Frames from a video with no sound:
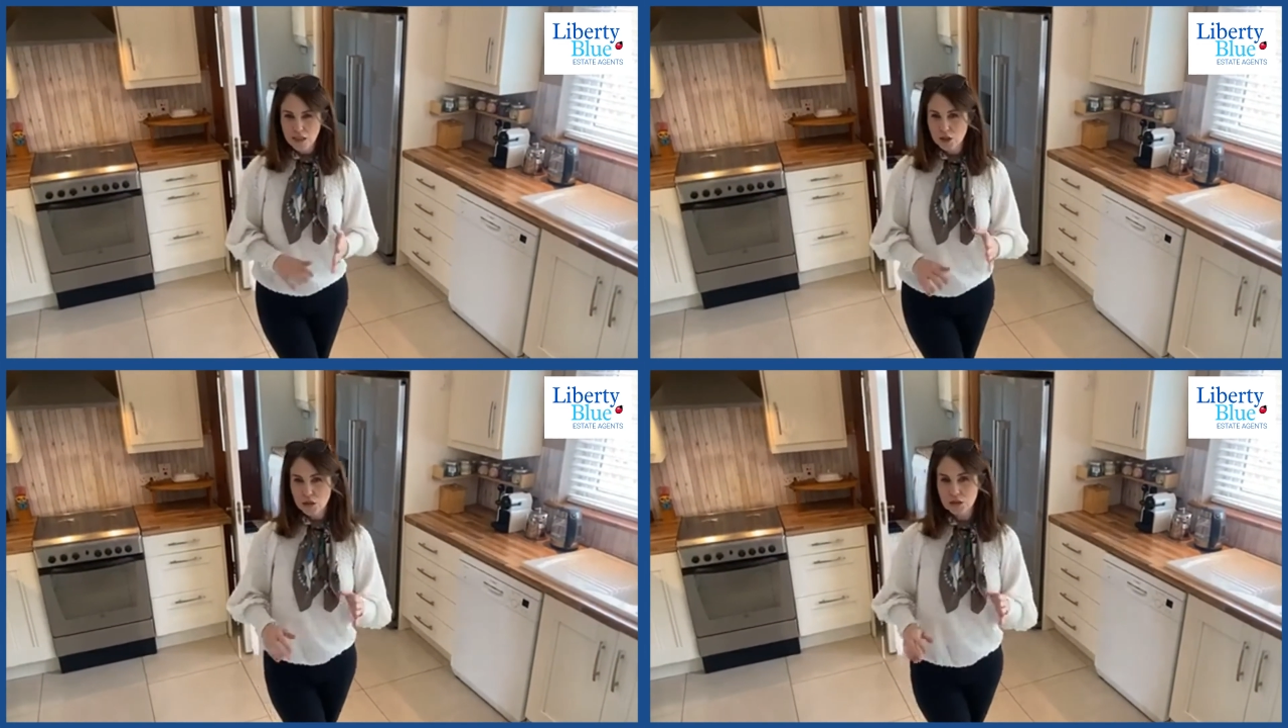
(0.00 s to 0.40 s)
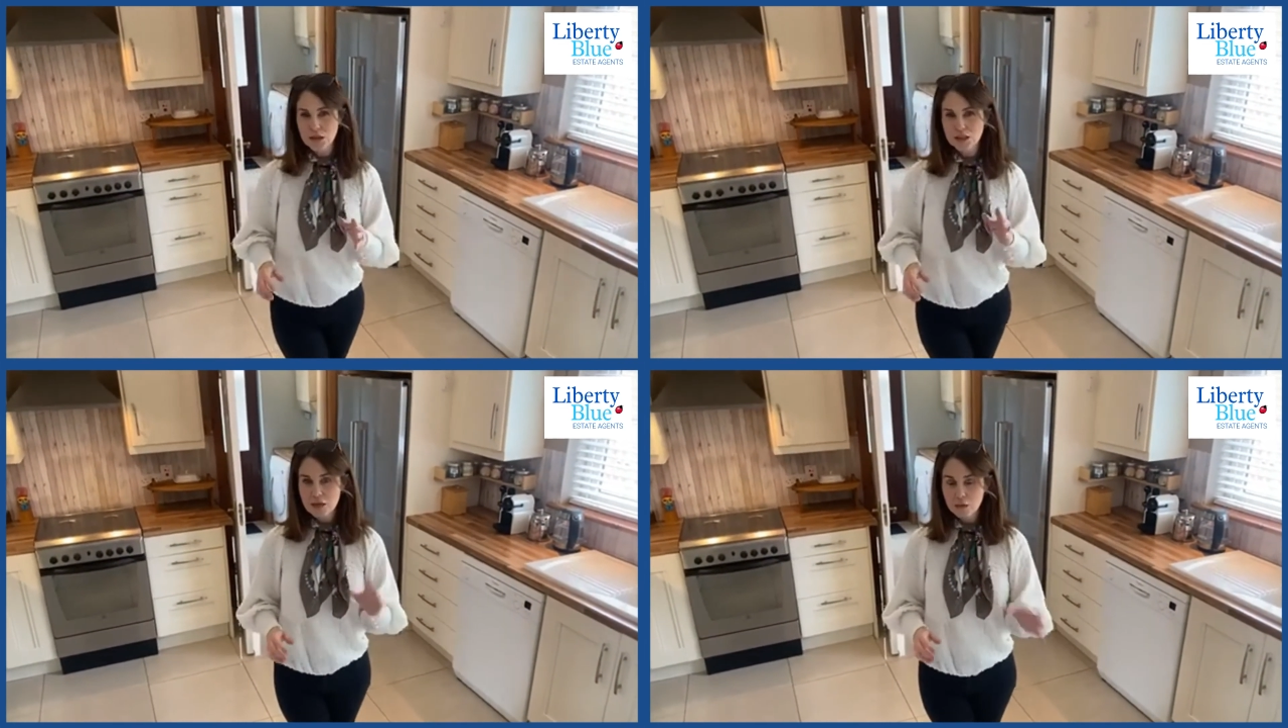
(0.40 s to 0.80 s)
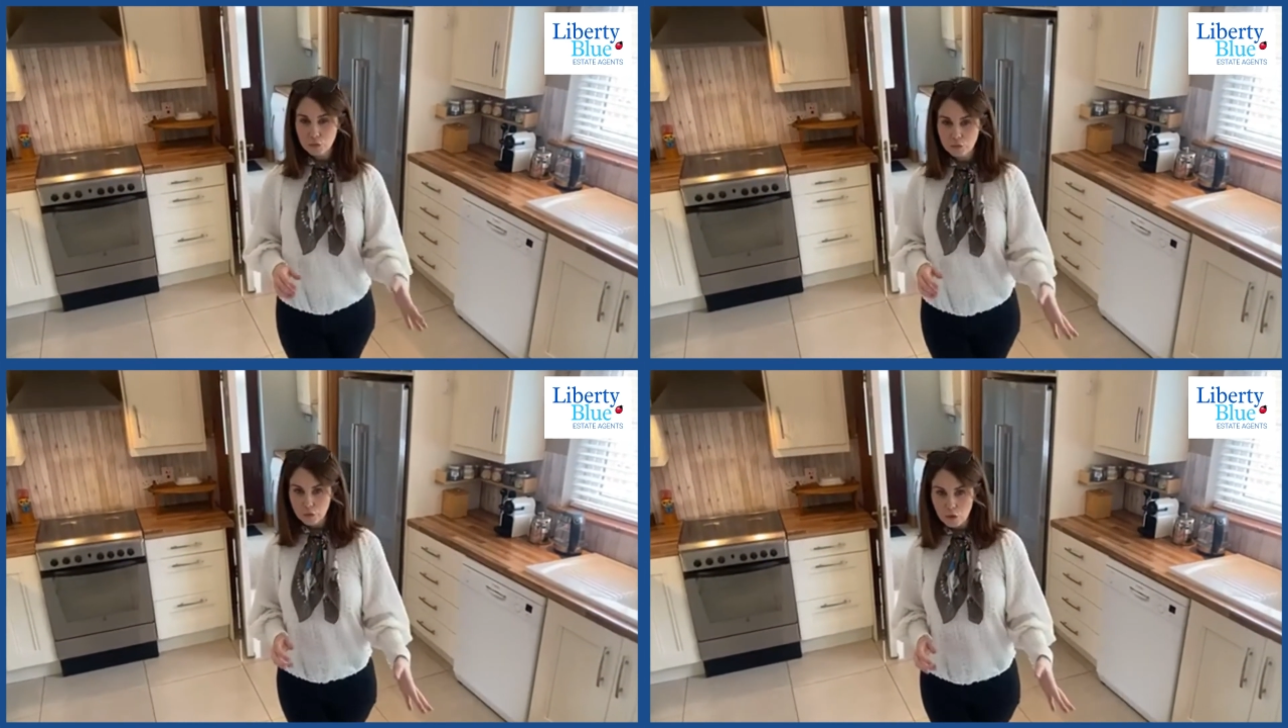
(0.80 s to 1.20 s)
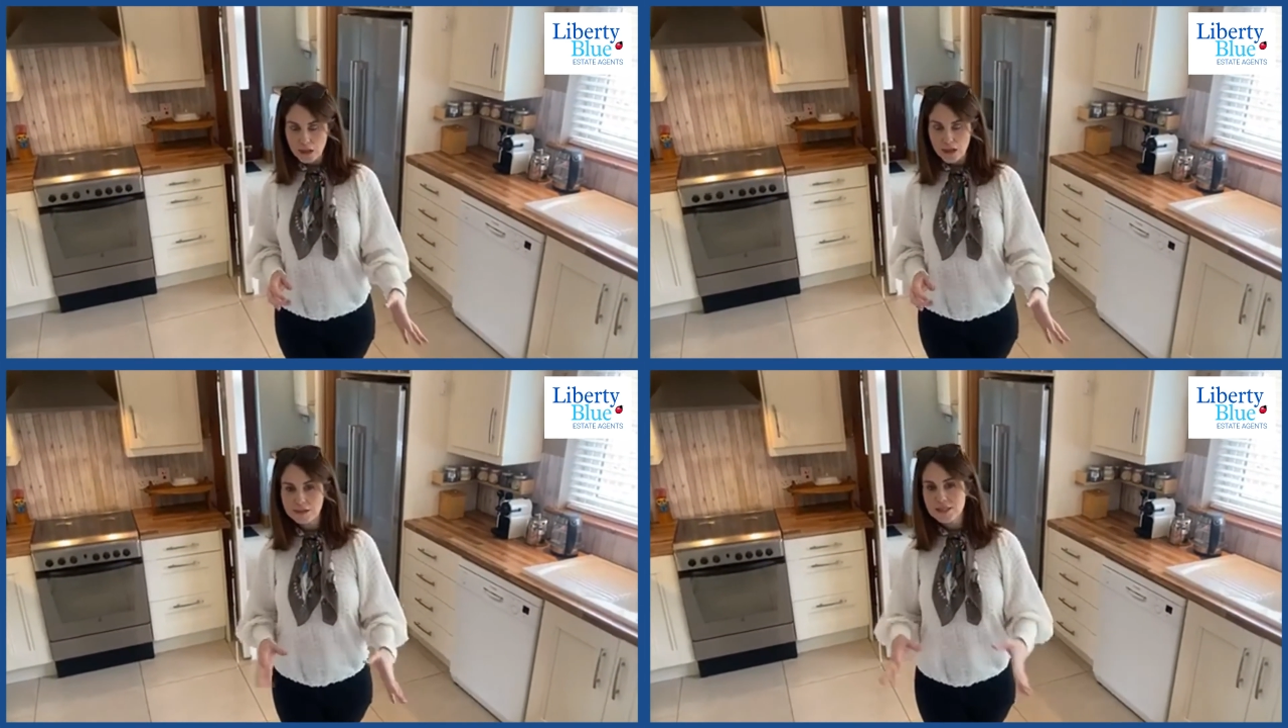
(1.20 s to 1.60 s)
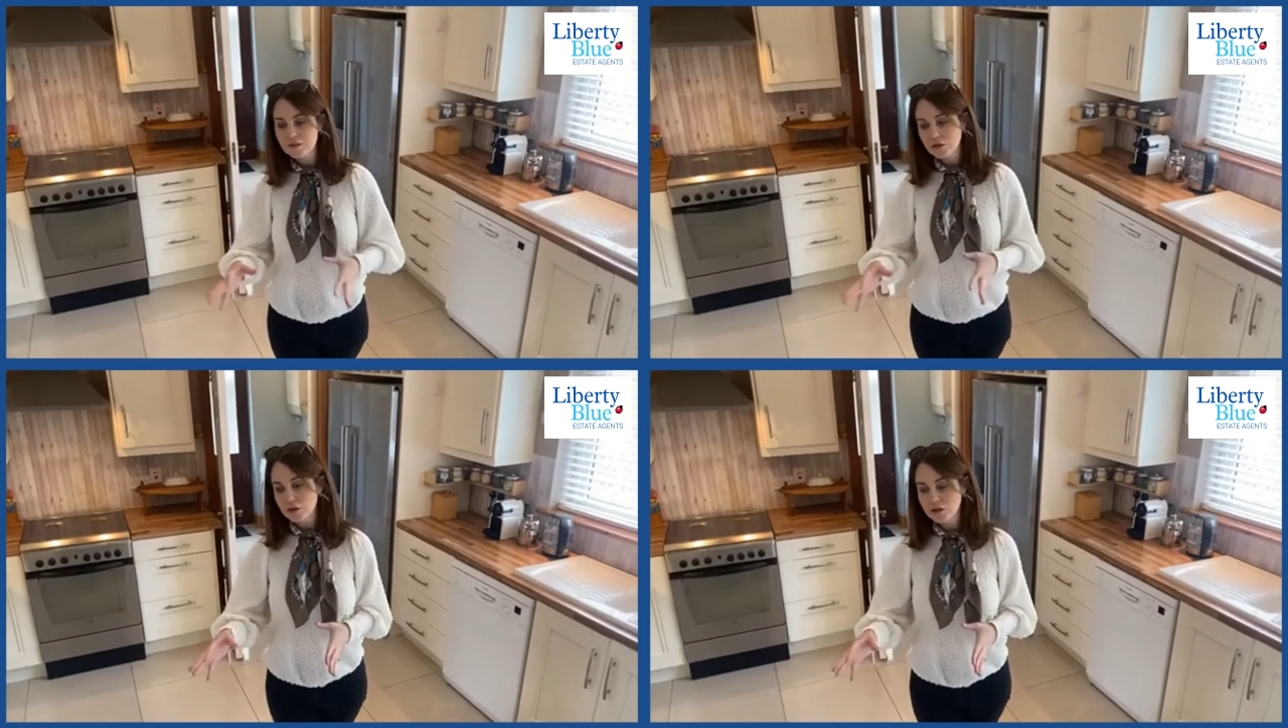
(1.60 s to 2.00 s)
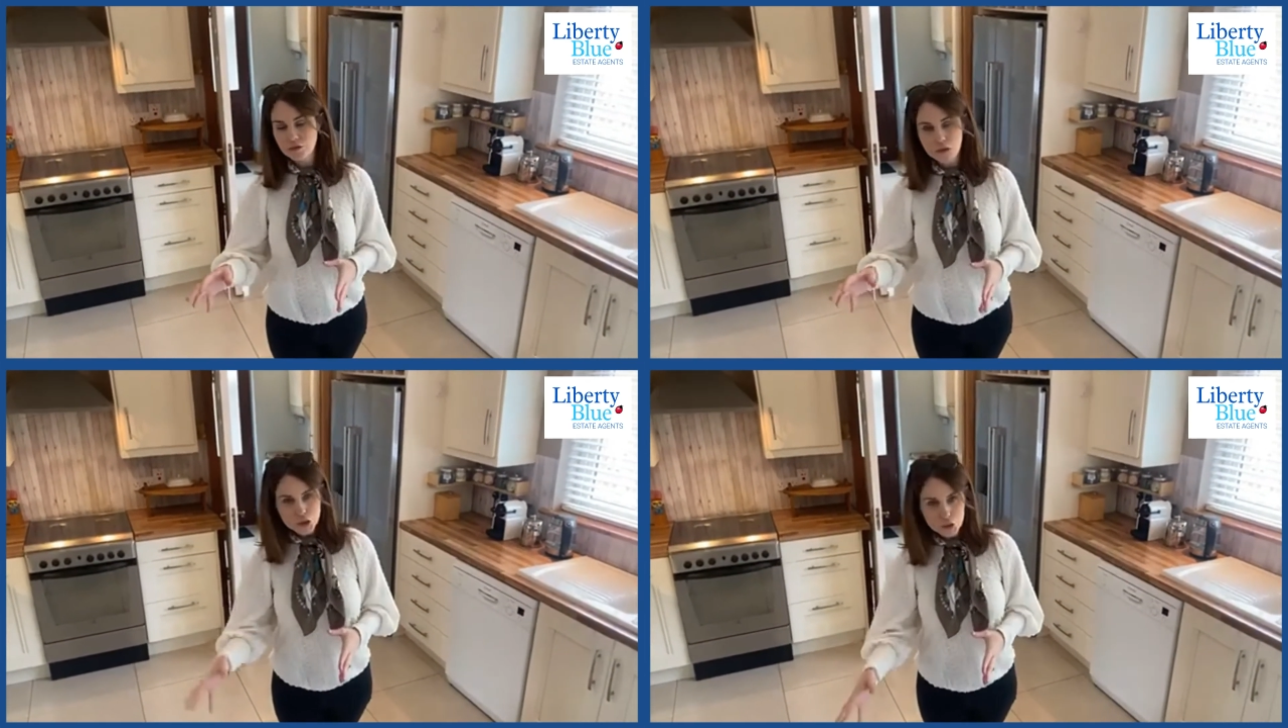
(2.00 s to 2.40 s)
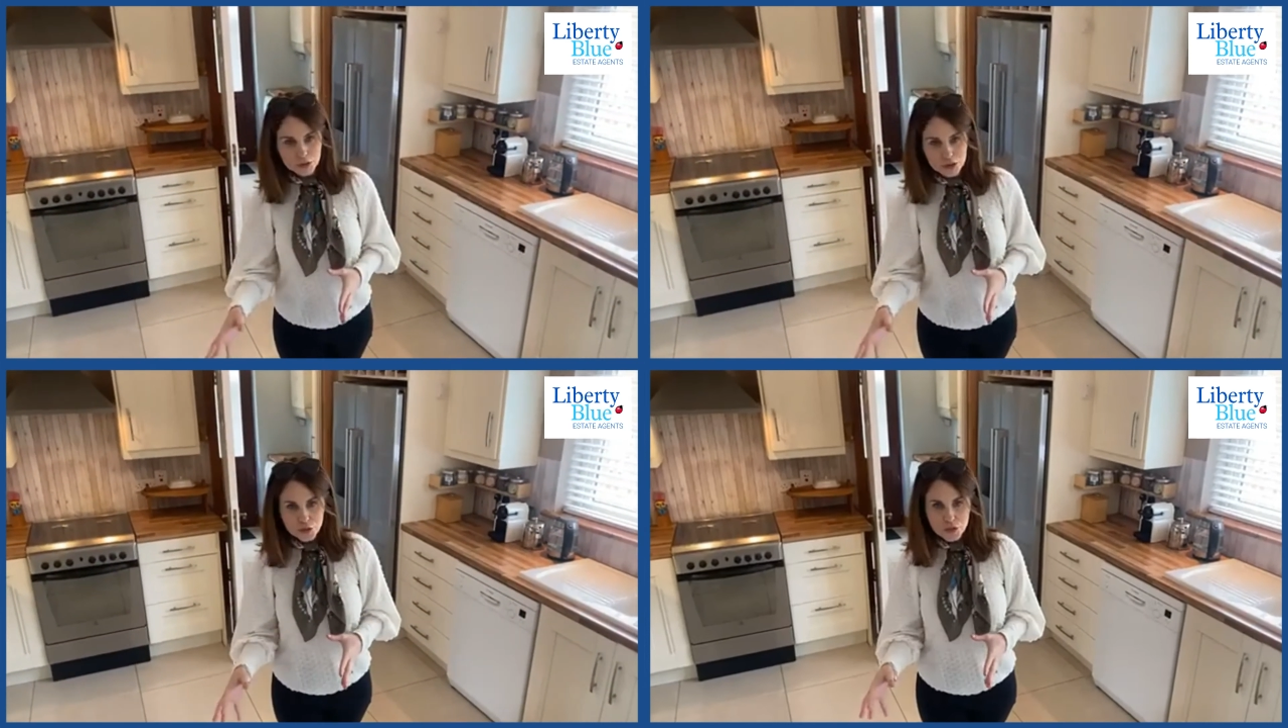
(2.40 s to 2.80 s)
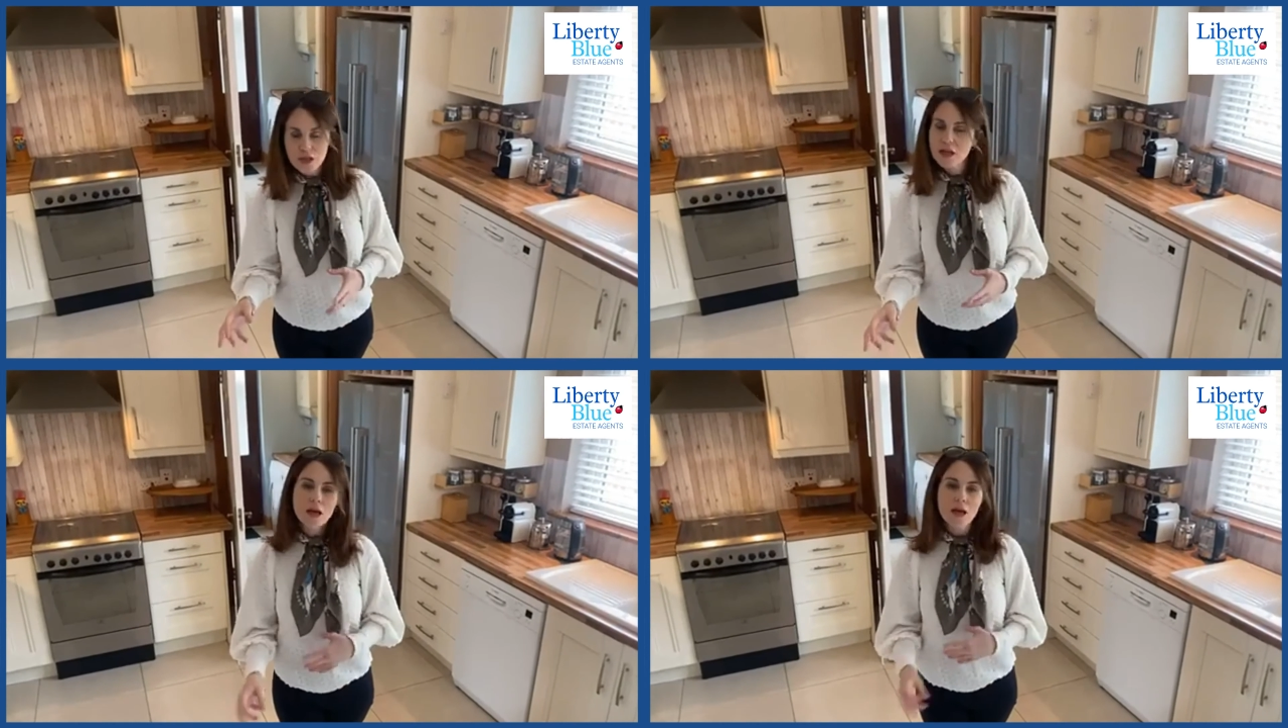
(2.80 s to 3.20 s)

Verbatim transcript: You can download floor plans, have a look at the virtual tour